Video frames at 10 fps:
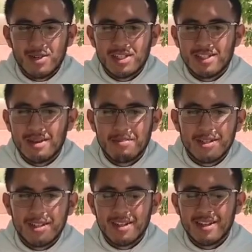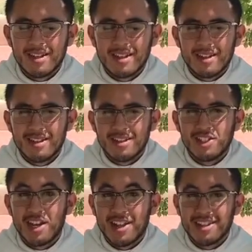to accept
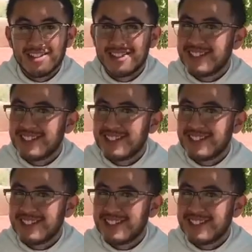the challenge,